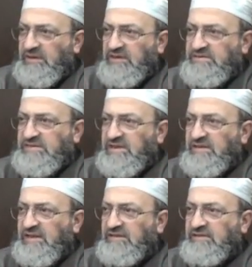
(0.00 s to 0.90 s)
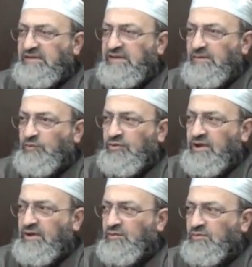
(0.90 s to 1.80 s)
He's saying that Abu
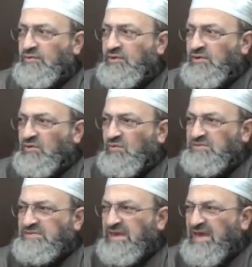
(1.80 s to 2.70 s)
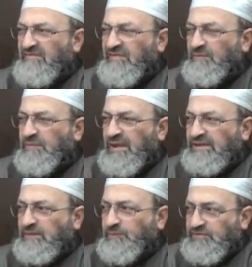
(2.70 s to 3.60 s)
Hurairah was a
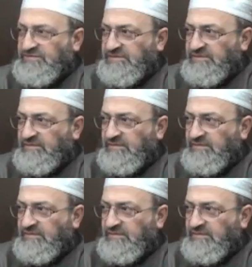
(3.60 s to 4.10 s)
heavy-blooded person,